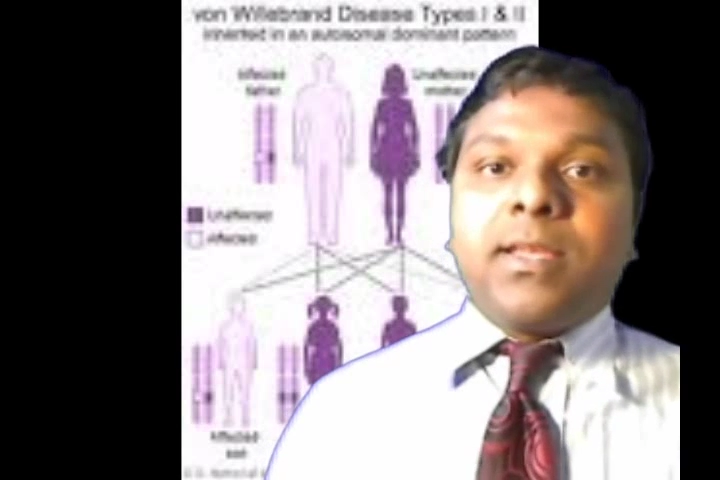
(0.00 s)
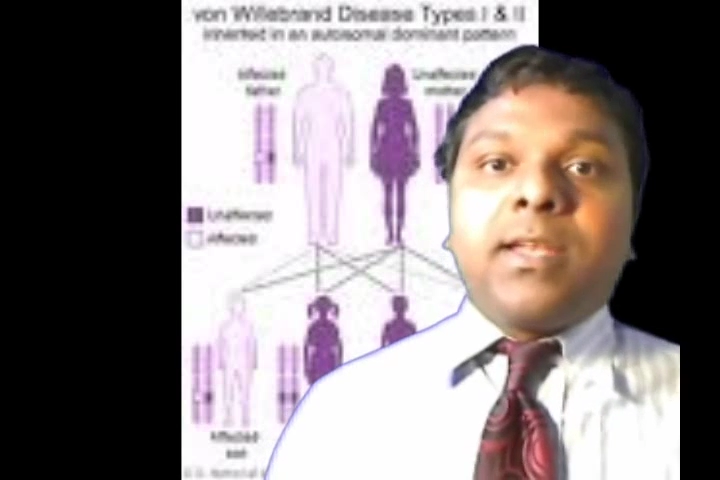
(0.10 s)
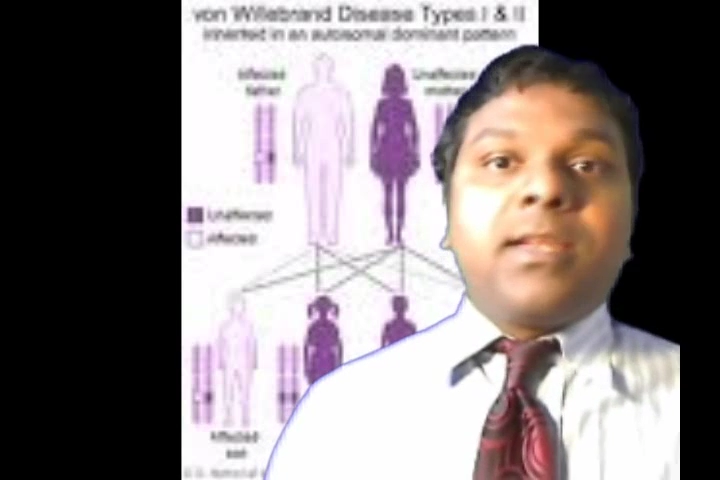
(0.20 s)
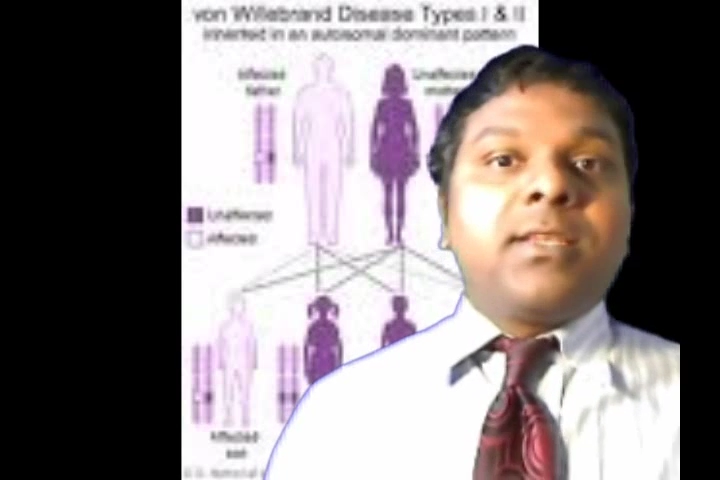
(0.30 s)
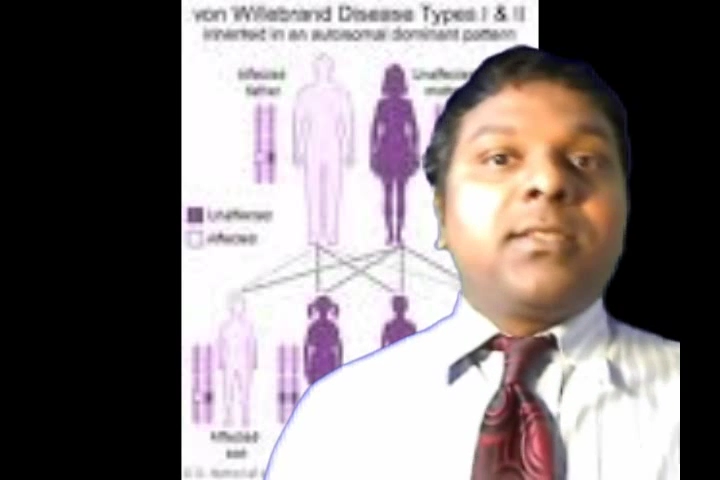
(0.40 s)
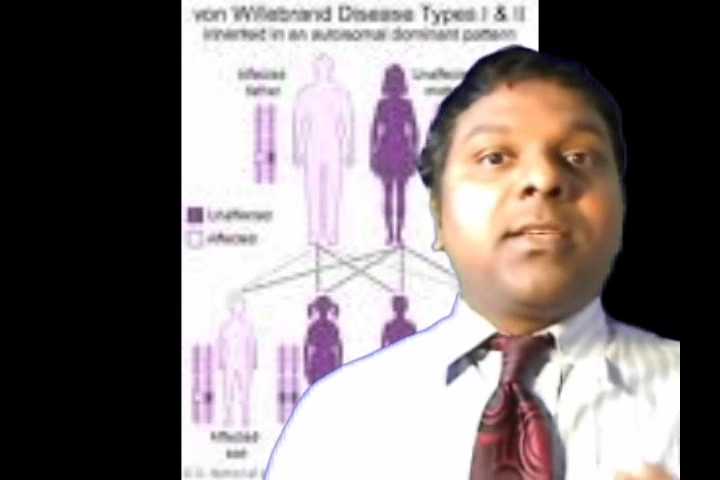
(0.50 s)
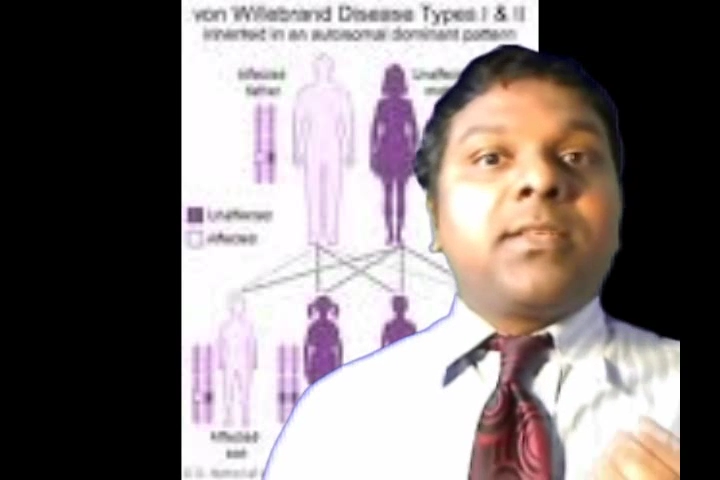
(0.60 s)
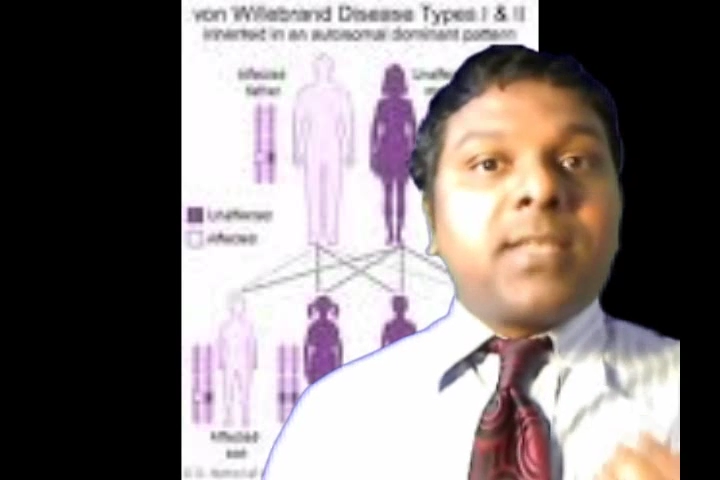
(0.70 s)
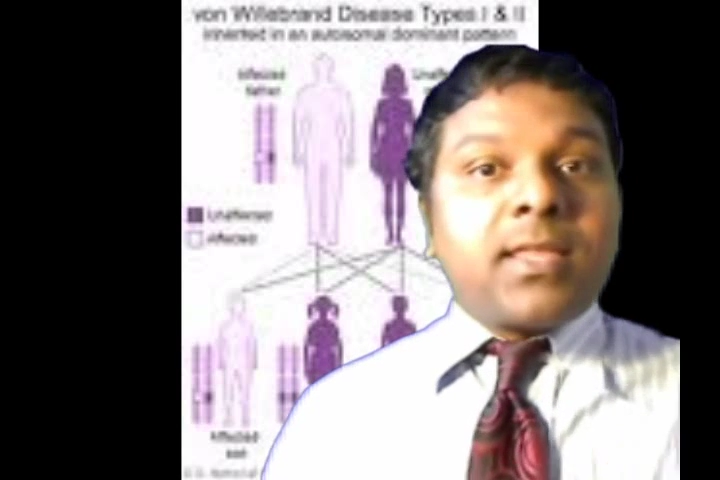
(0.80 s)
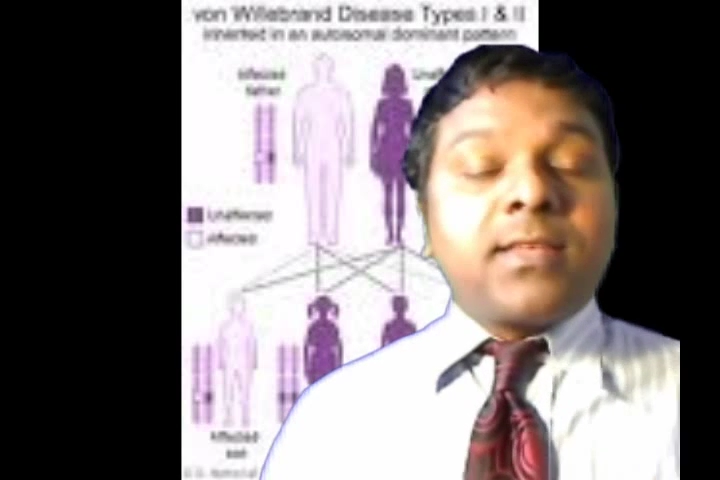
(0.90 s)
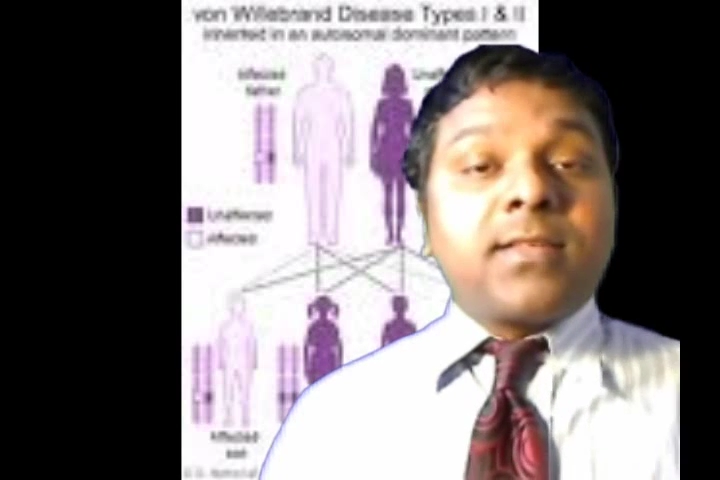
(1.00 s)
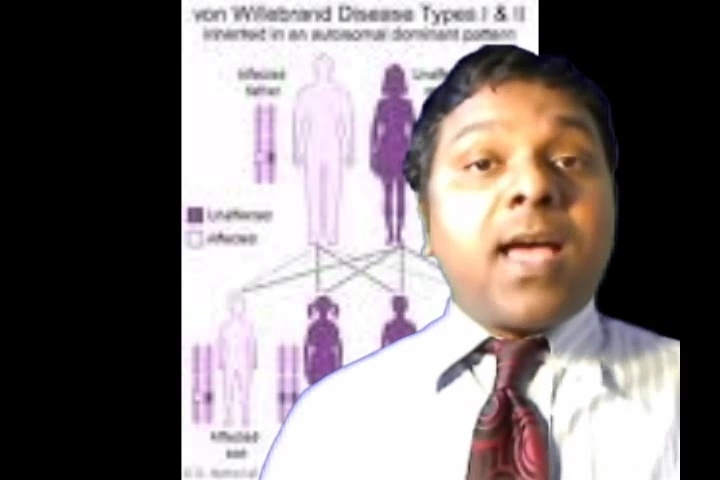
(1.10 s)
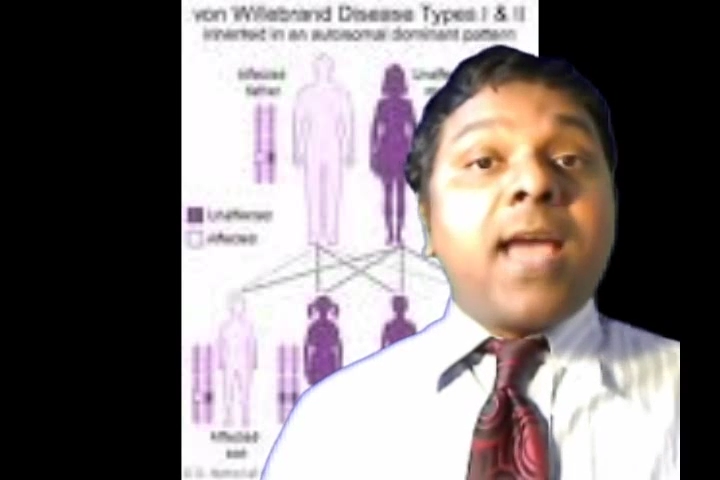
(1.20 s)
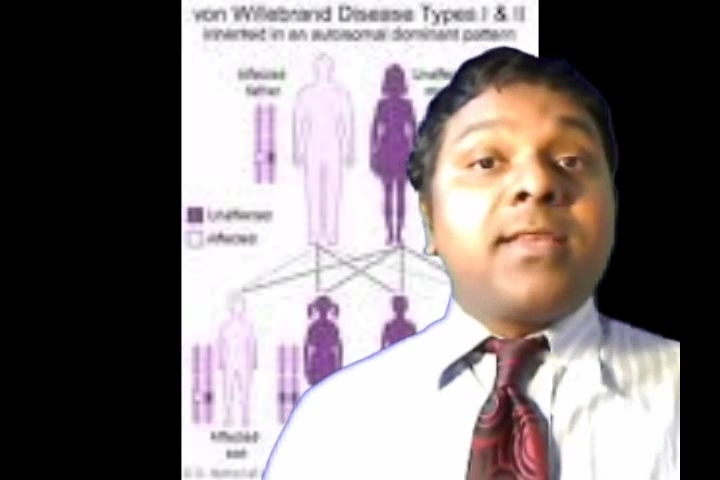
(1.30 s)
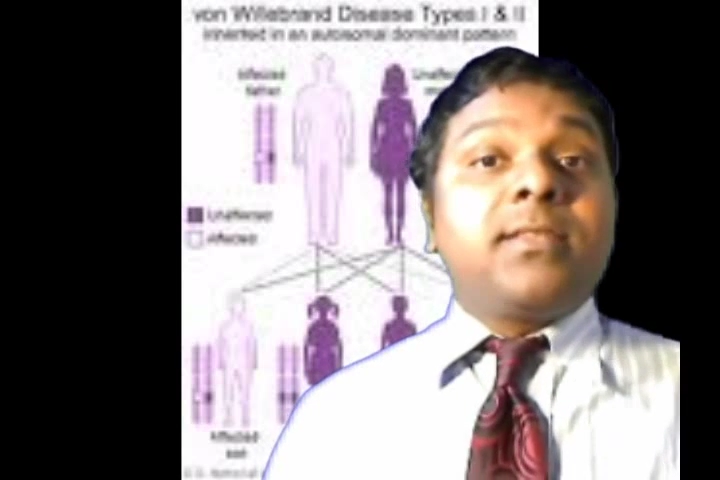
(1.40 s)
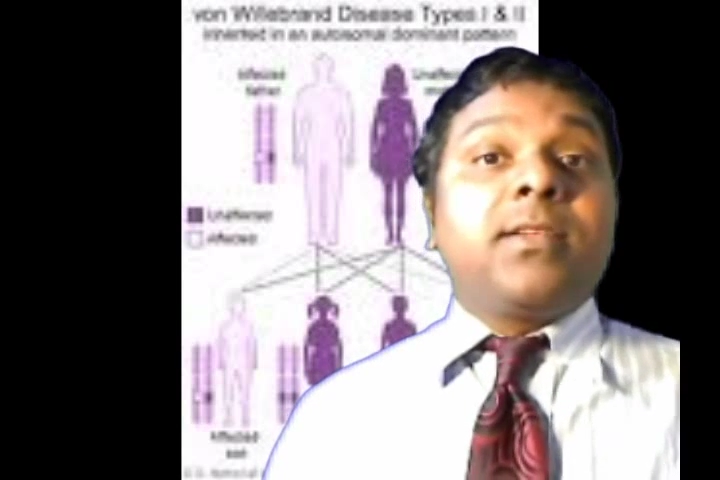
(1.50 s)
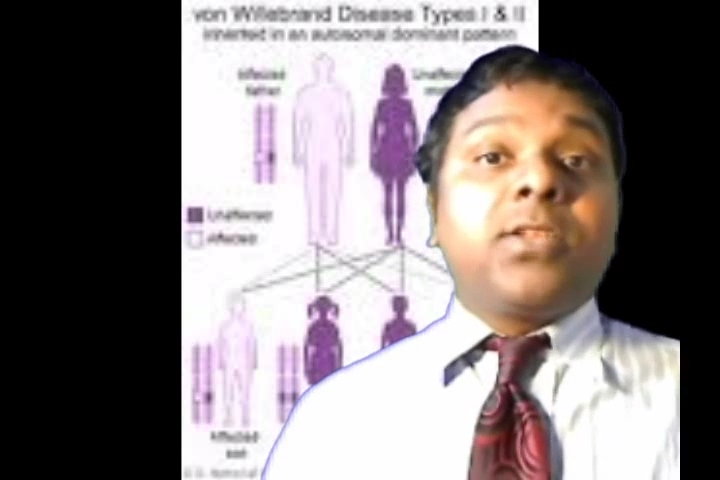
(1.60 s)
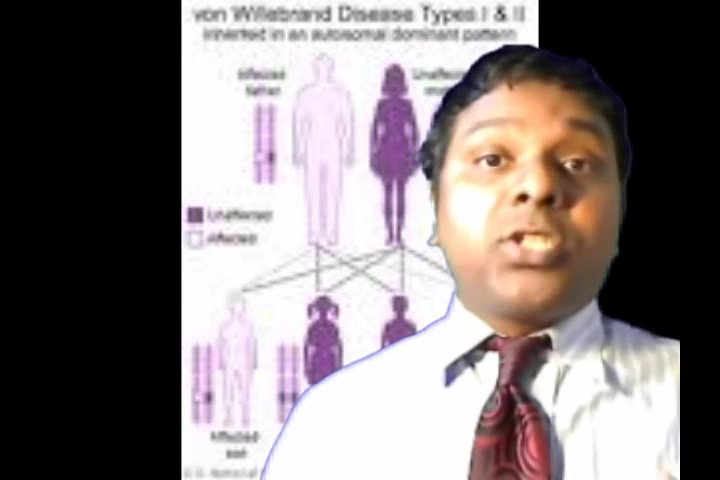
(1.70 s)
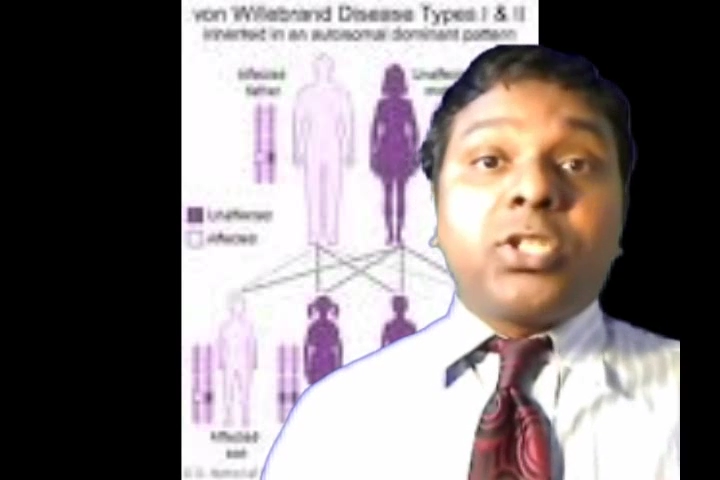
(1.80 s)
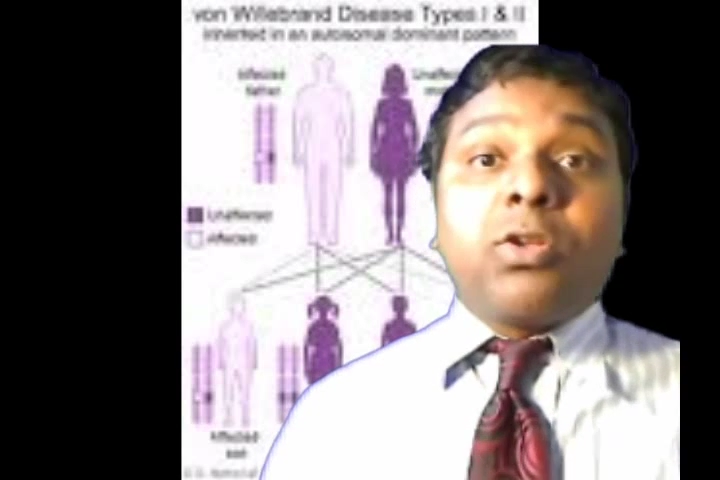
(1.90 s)
it is
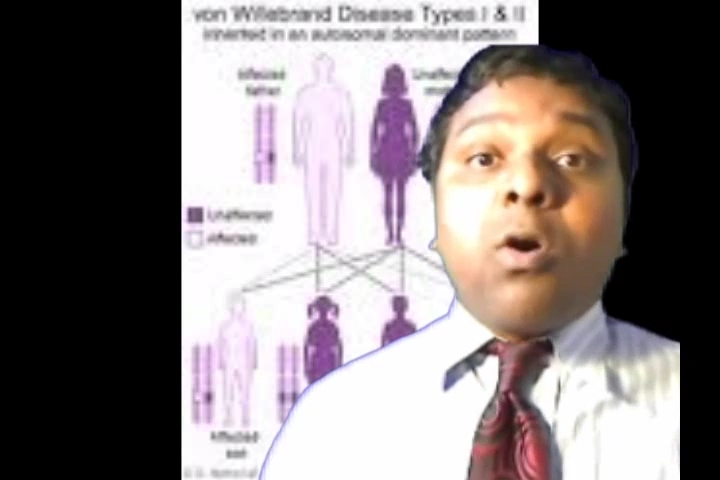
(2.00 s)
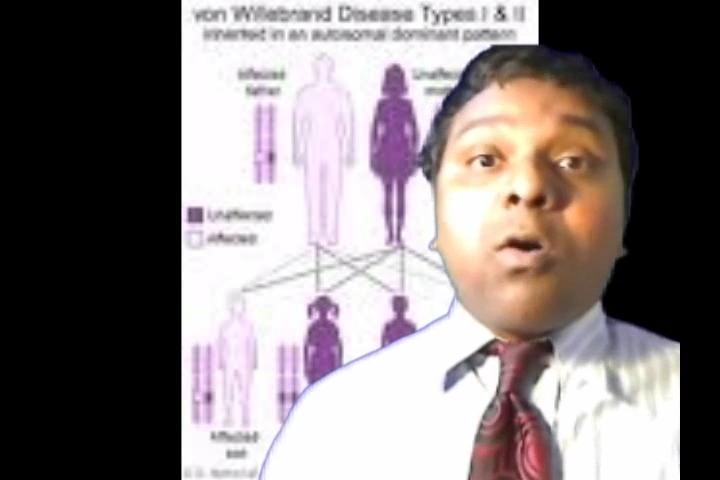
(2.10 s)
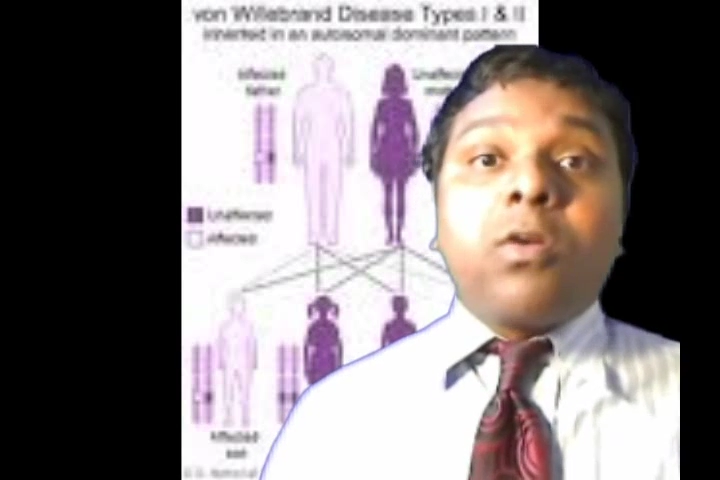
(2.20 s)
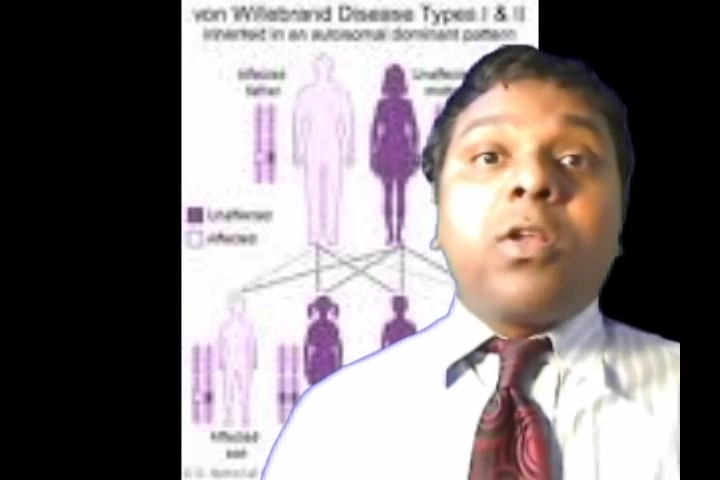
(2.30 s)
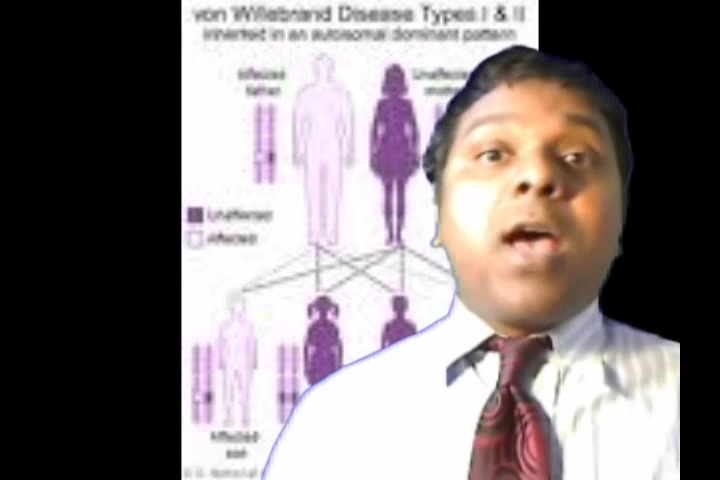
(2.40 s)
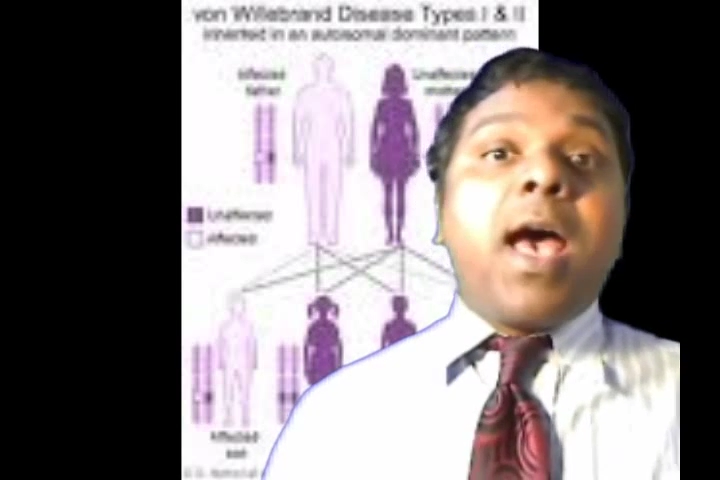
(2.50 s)
synthesized, stored,